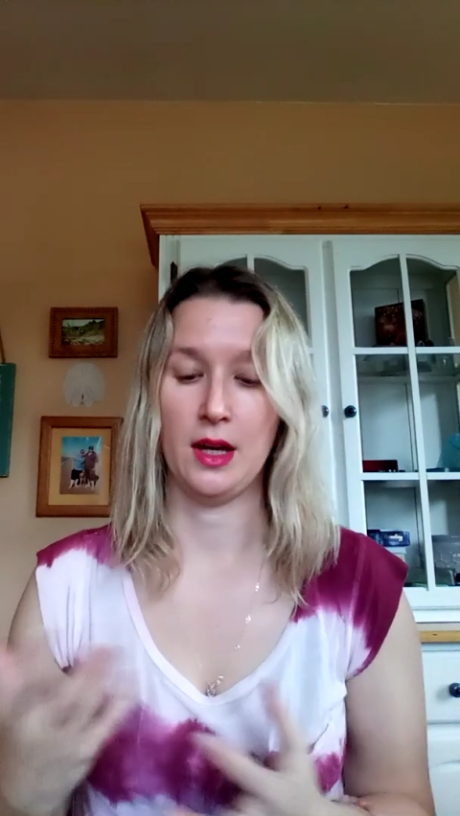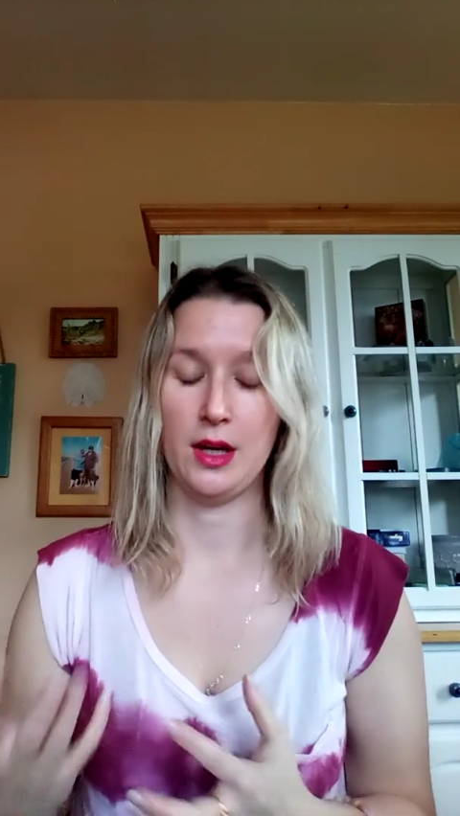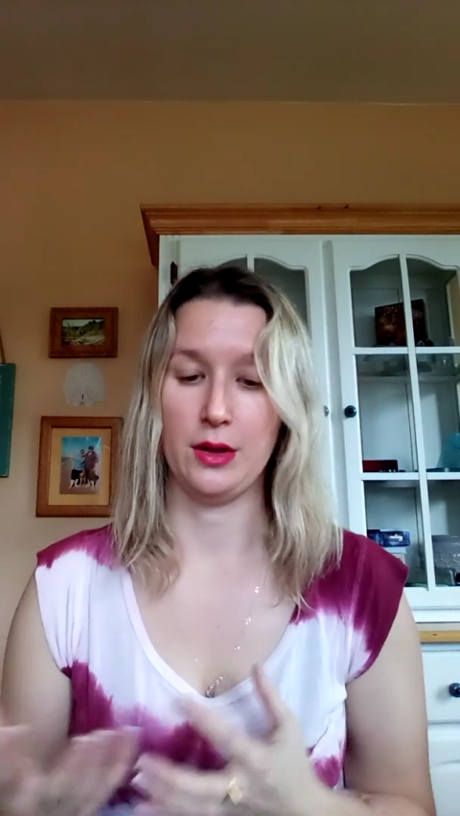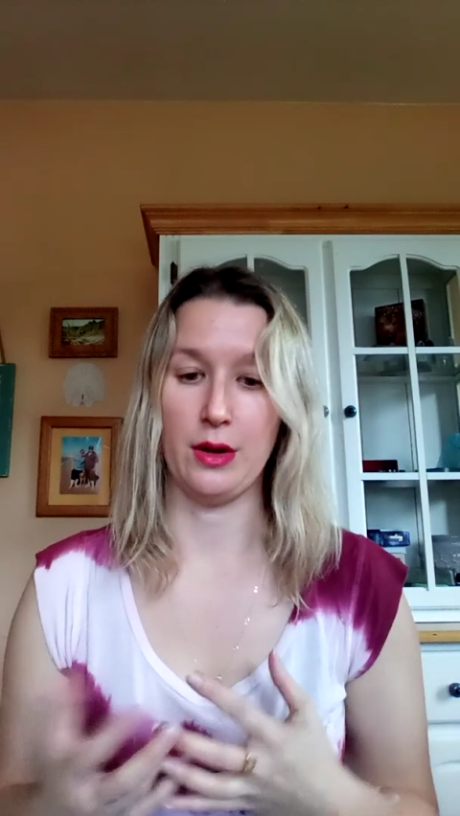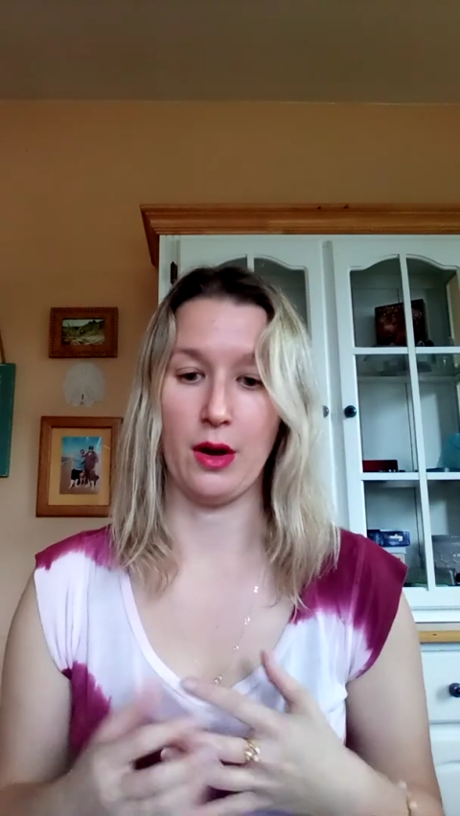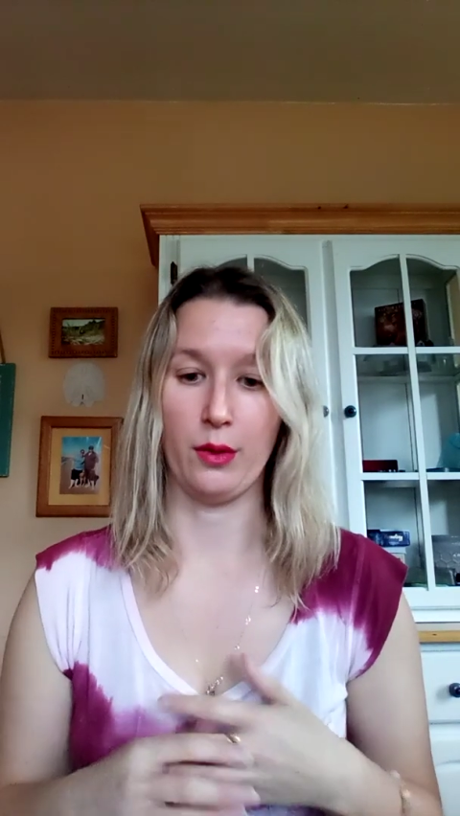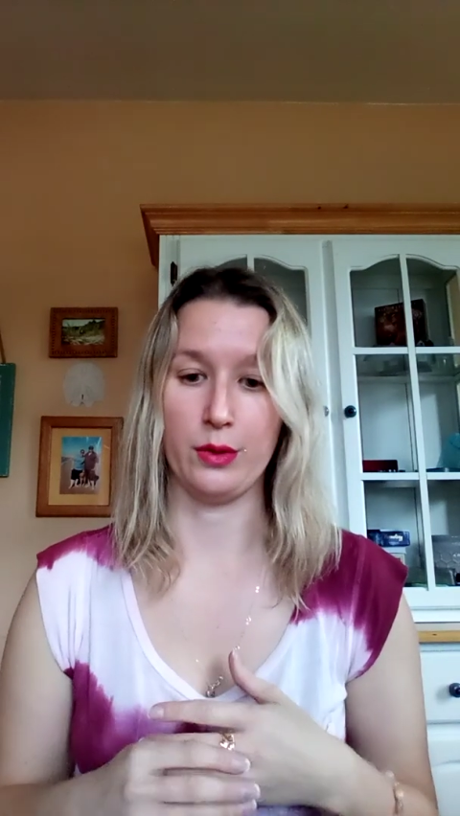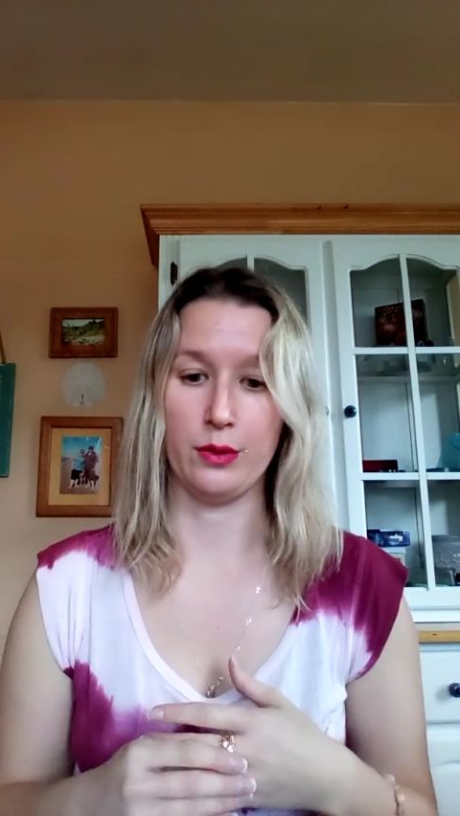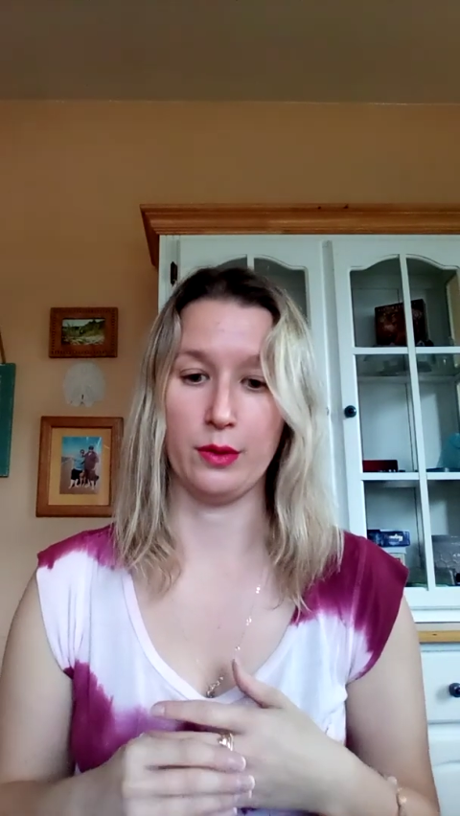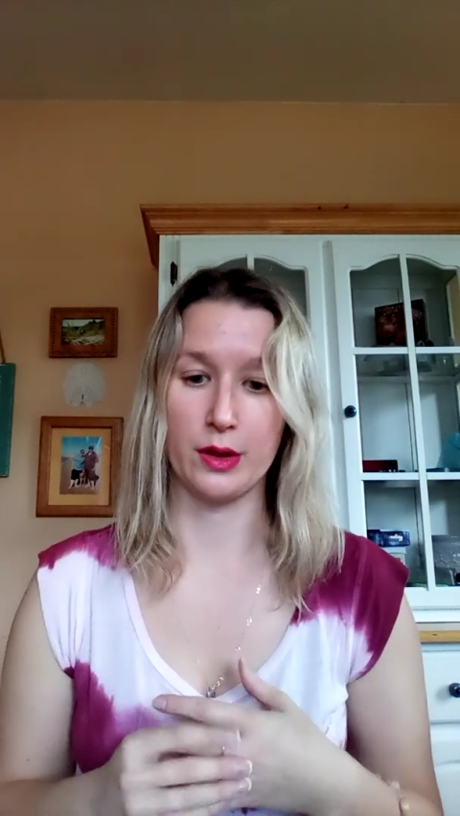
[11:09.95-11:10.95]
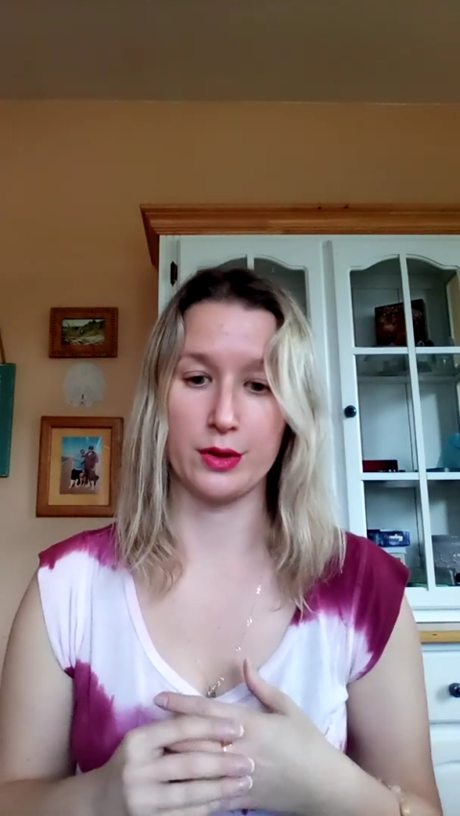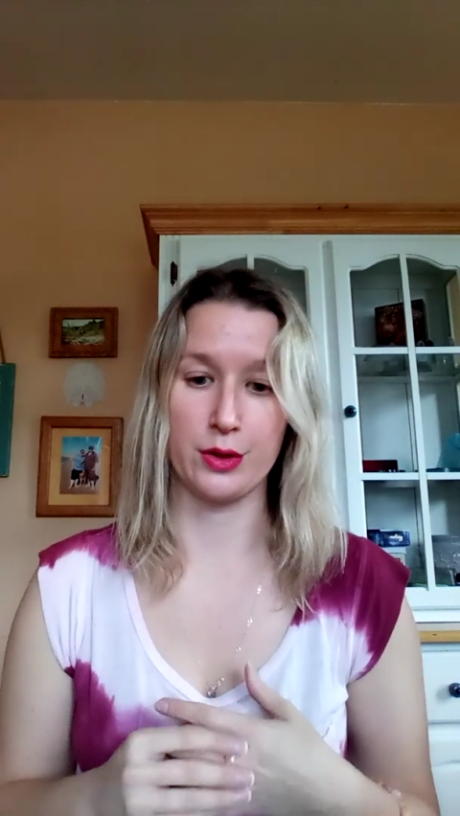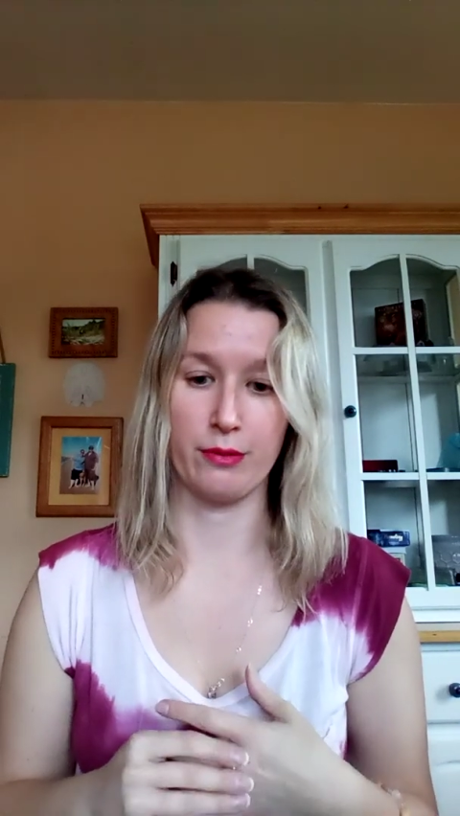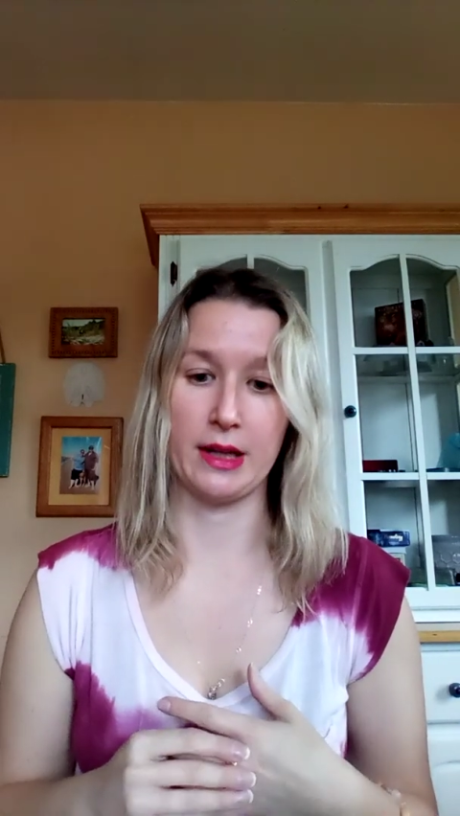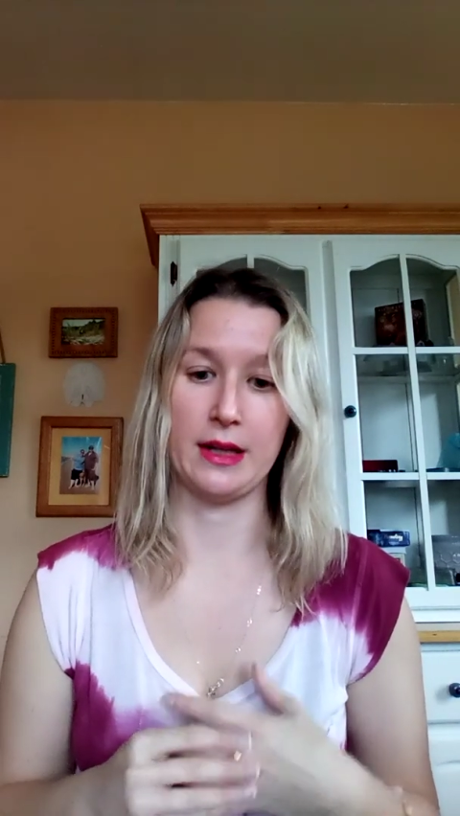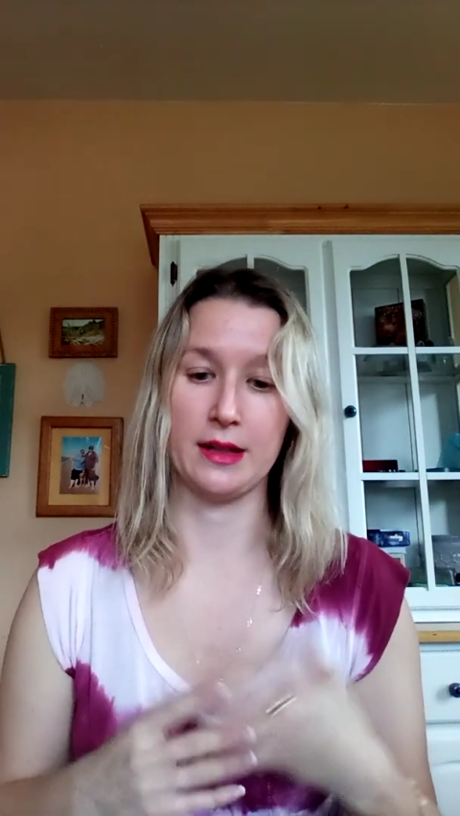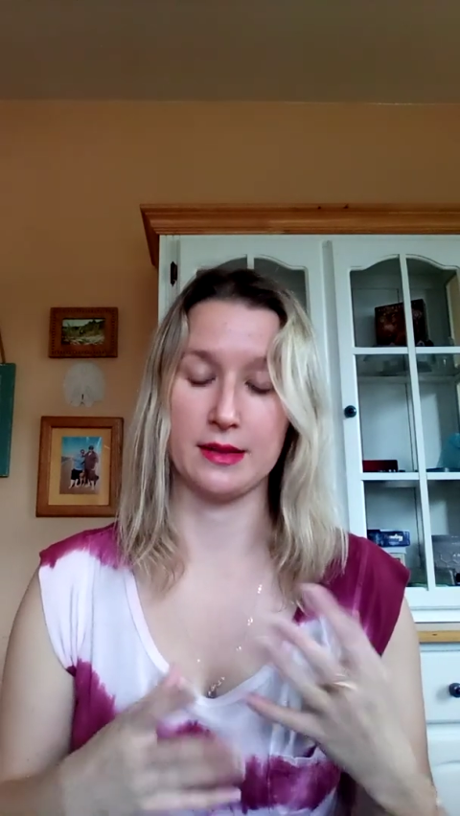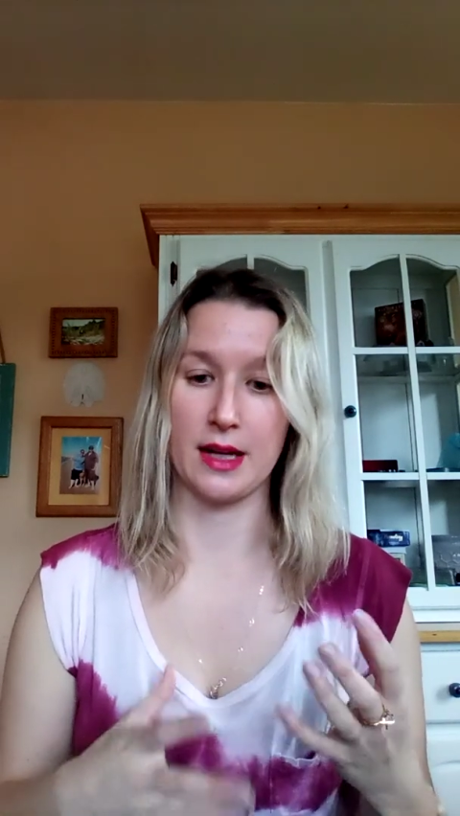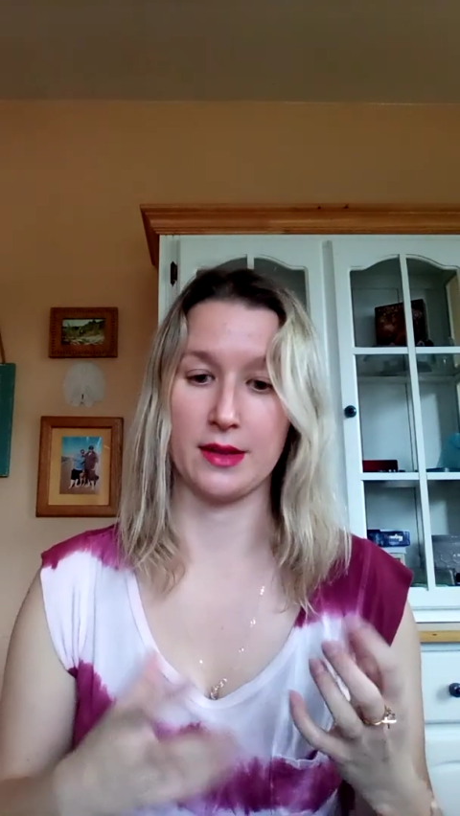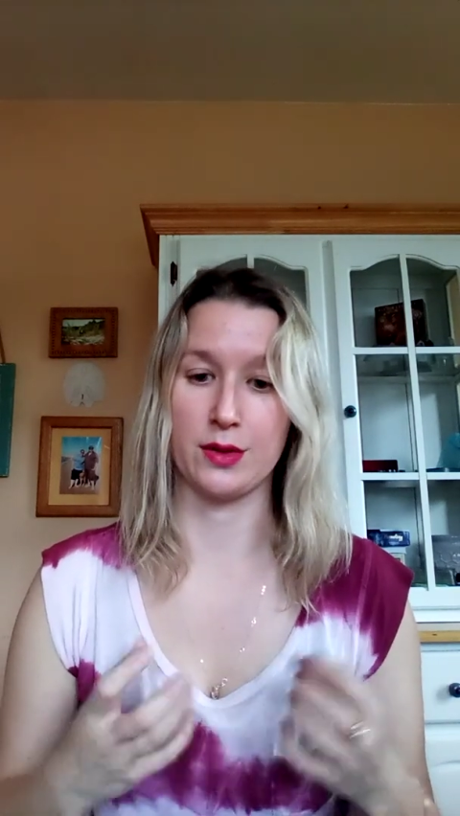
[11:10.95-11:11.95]
you look to readings
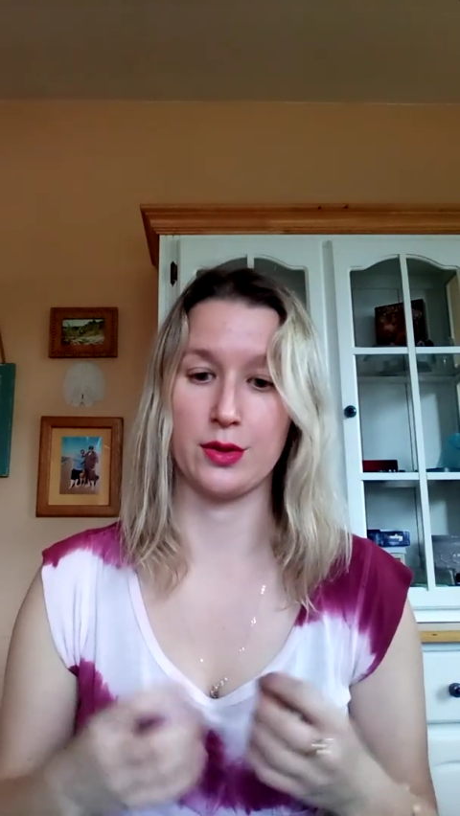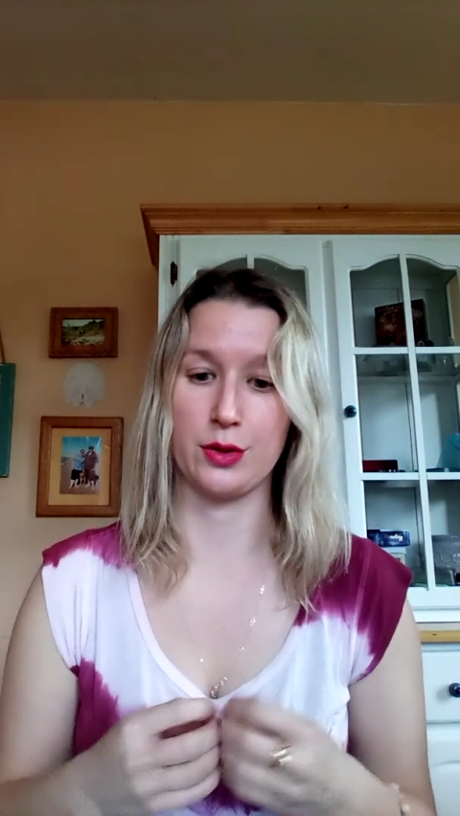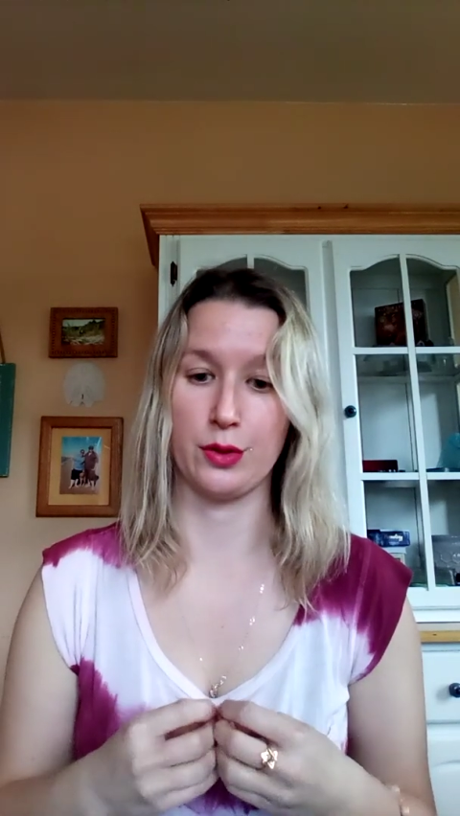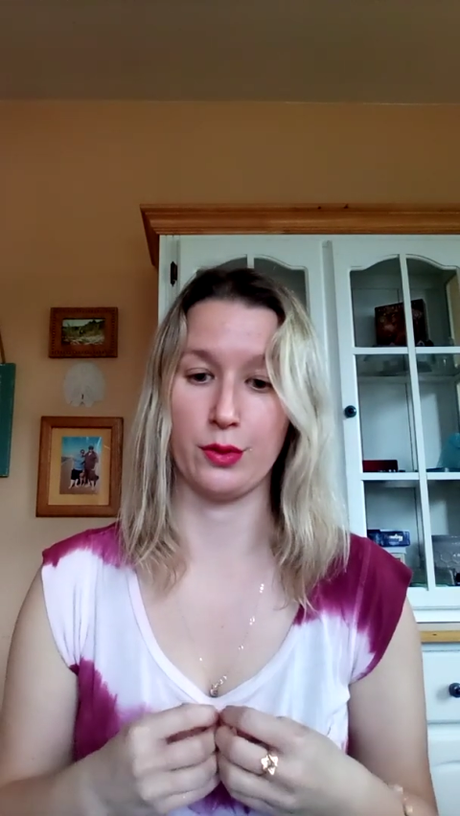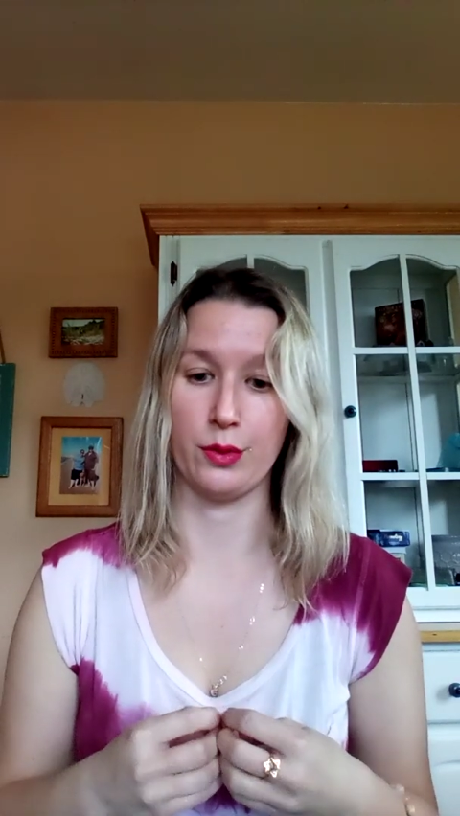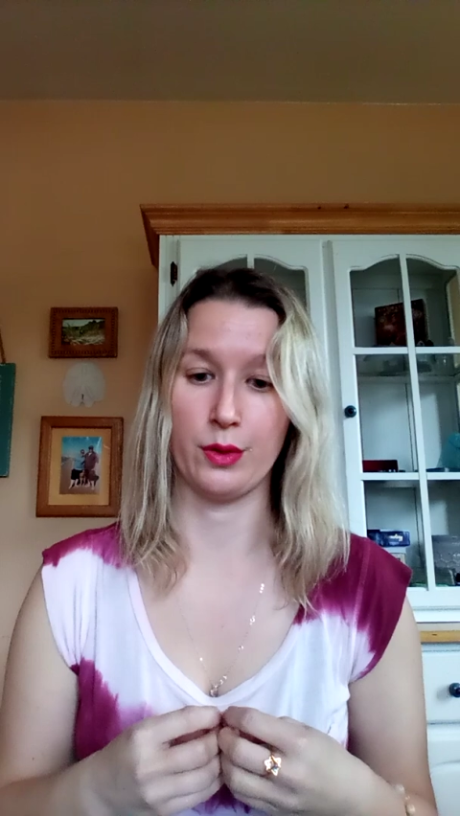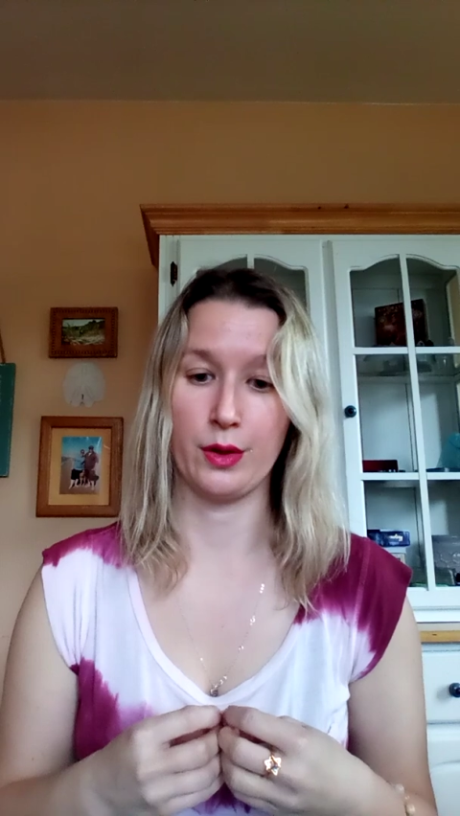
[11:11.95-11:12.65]
as to